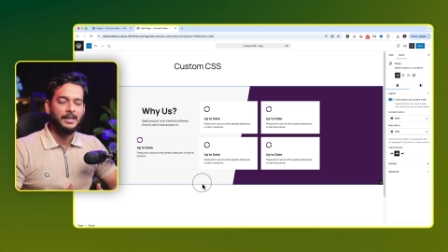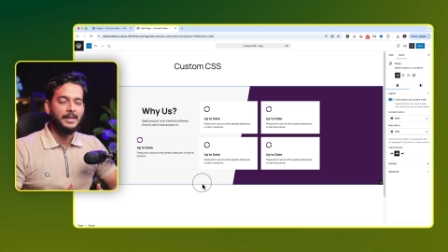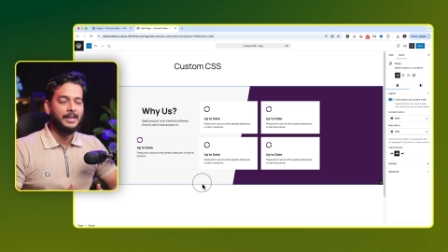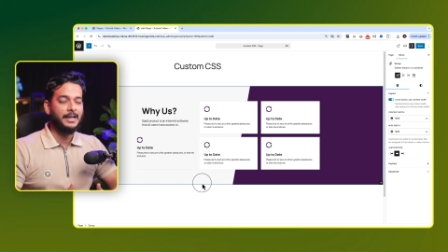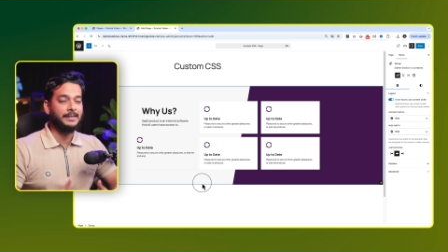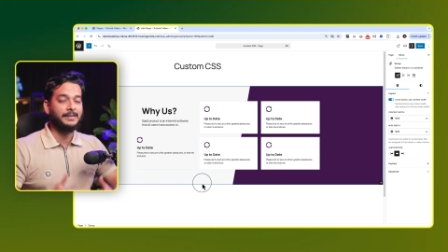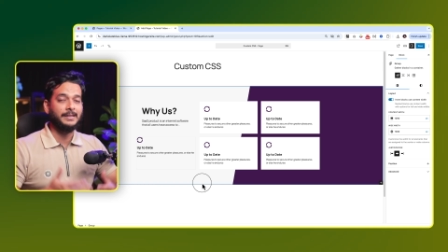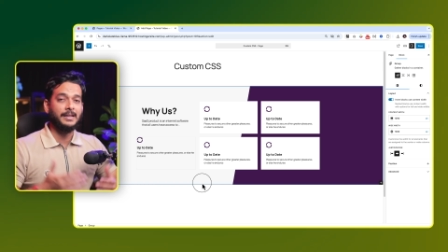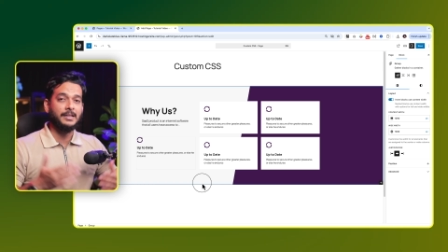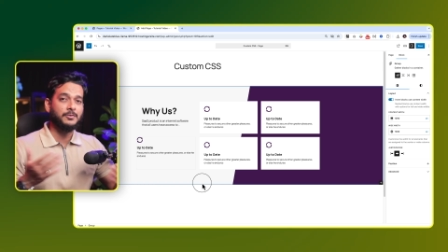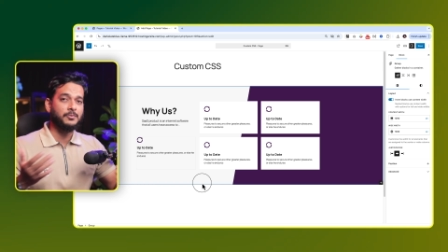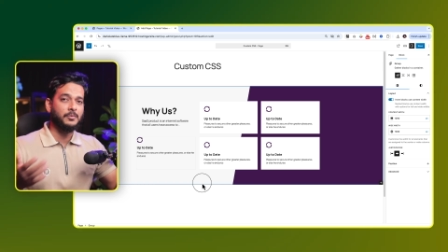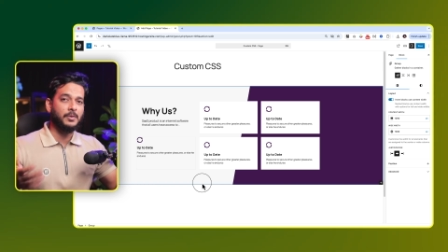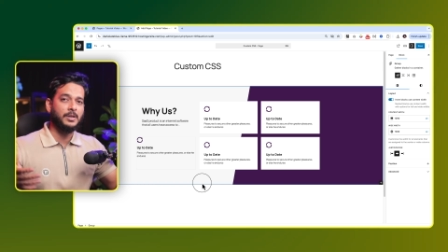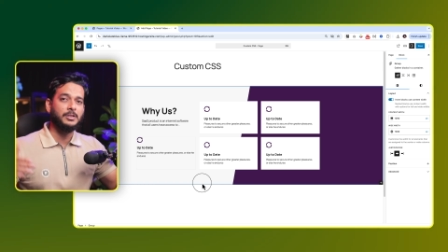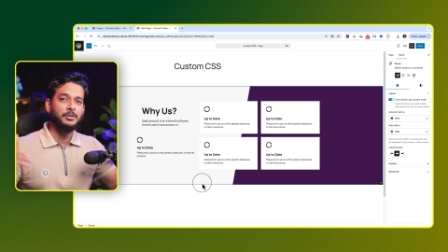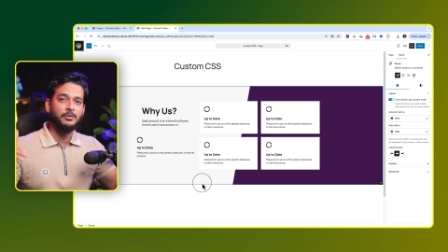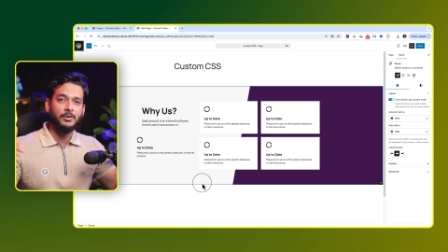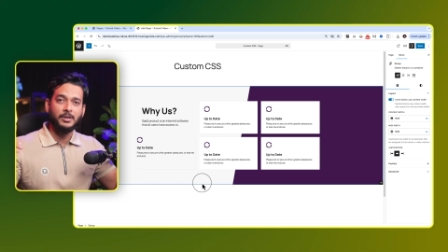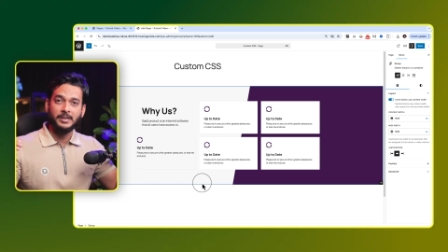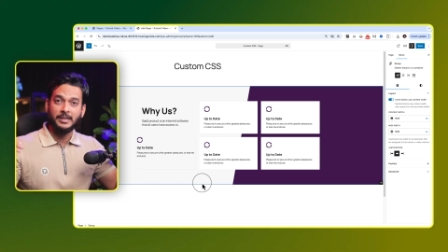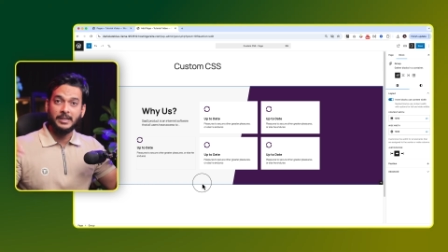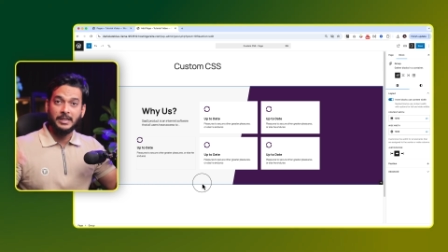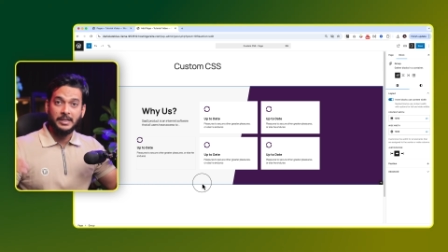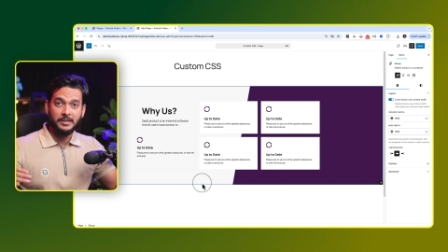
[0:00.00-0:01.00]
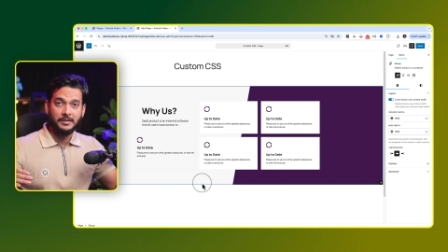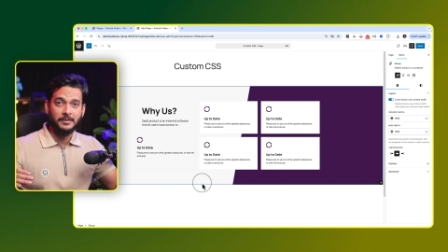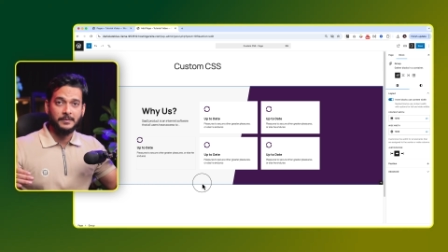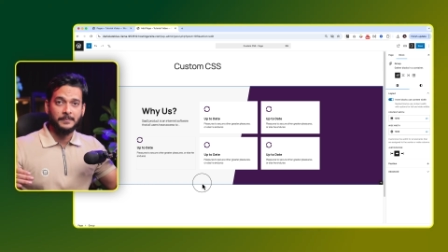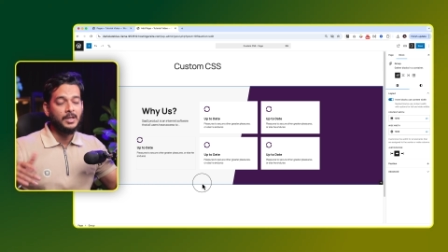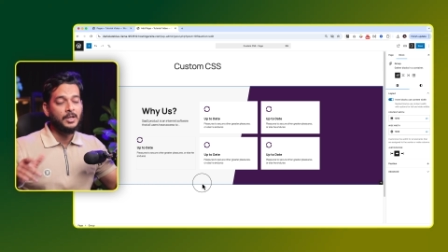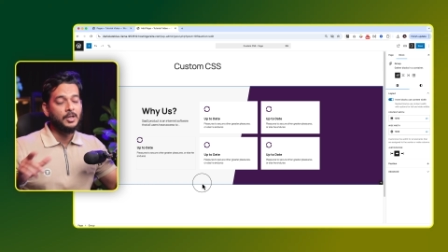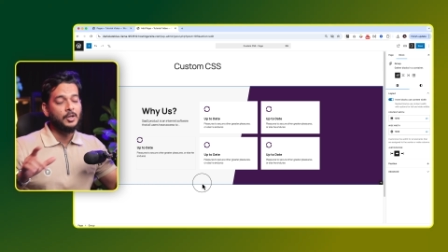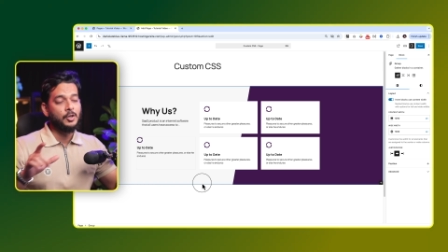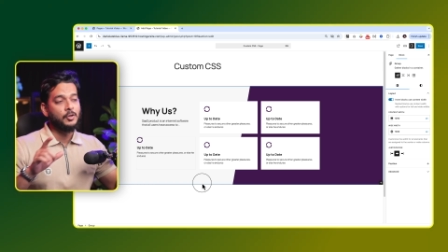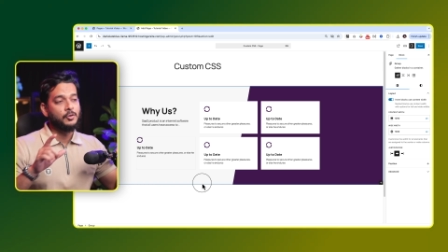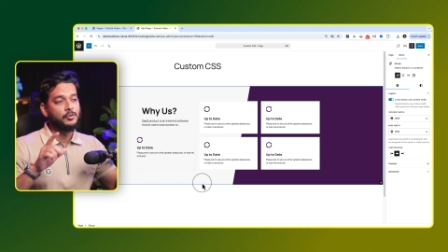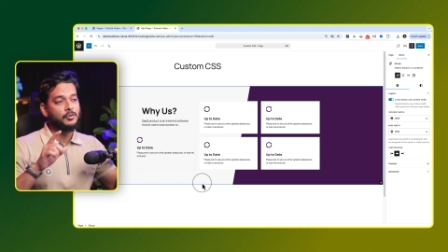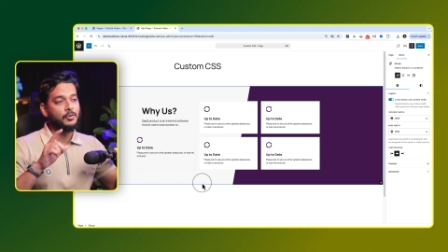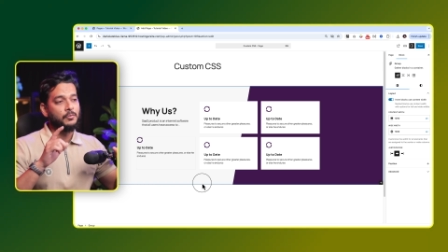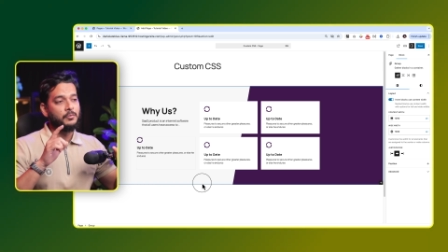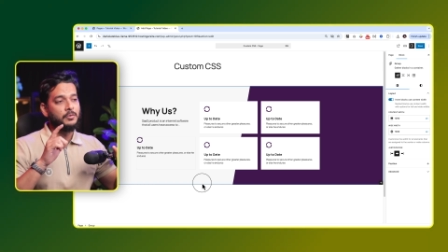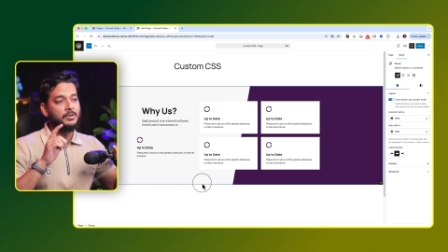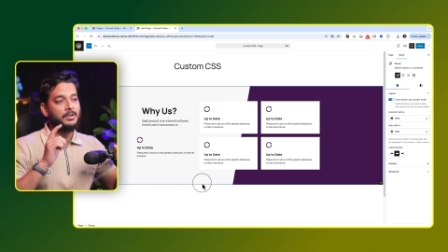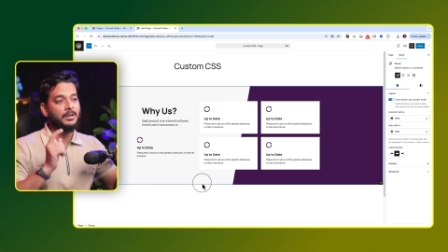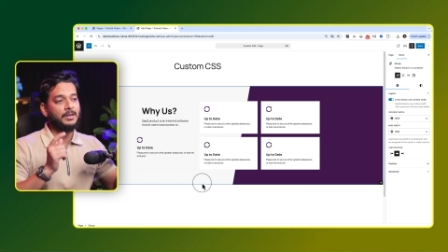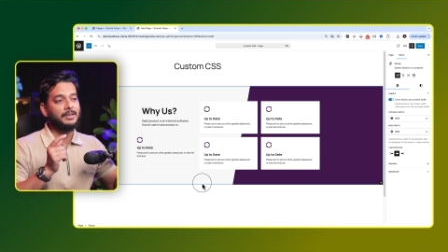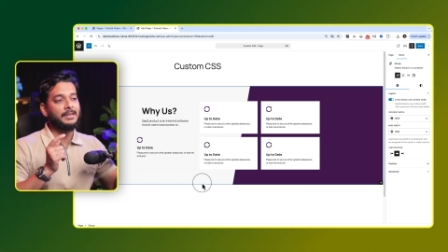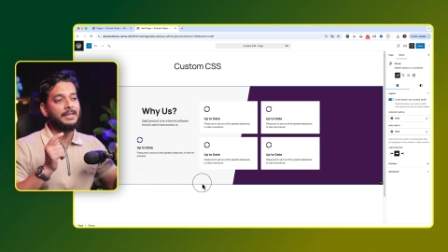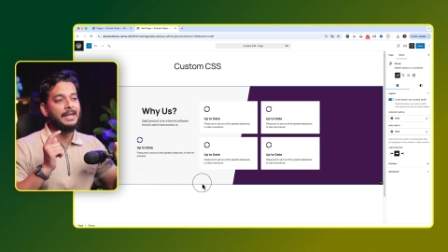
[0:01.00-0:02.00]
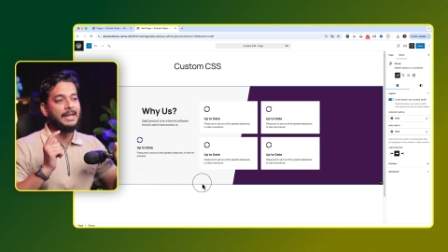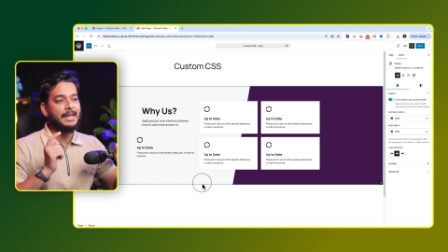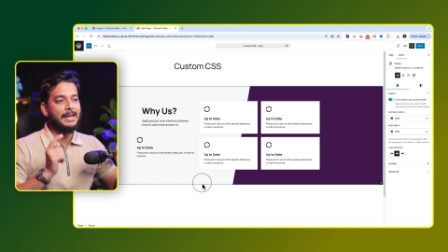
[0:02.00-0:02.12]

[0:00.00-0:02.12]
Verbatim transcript: And that's why you are here. So we're gonna